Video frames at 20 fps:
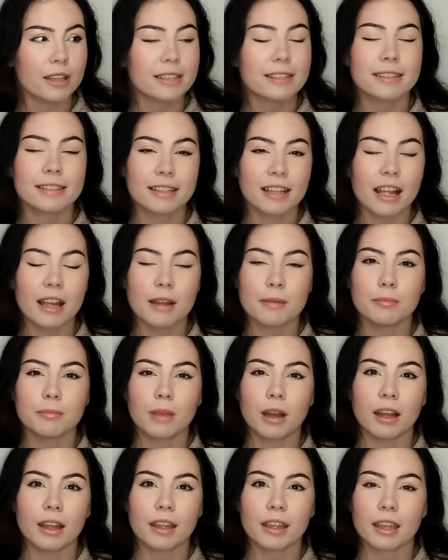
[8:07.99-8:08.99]

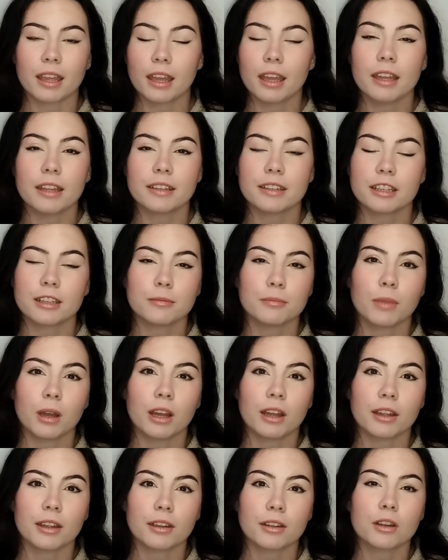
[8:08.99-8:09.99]
slam my head in
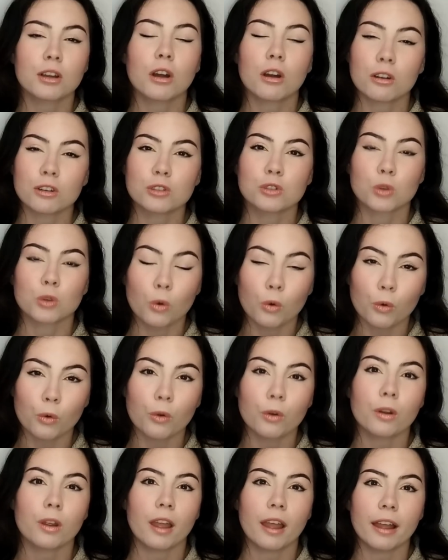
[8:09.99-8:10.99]
my car
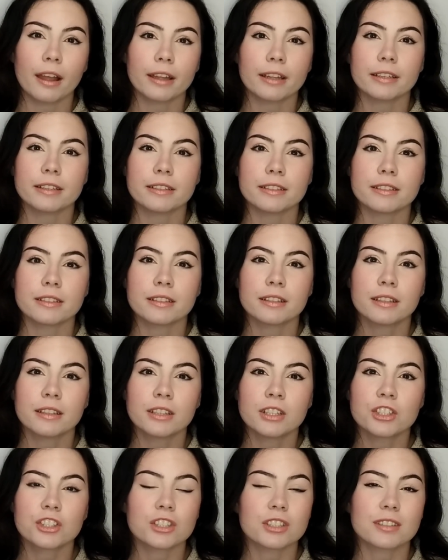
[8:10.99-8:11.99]
door and
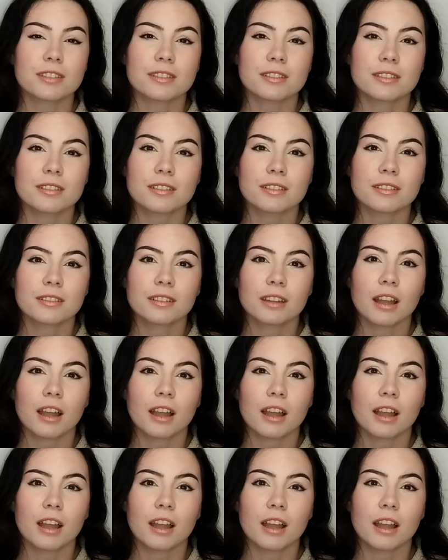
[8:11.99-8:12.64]
just,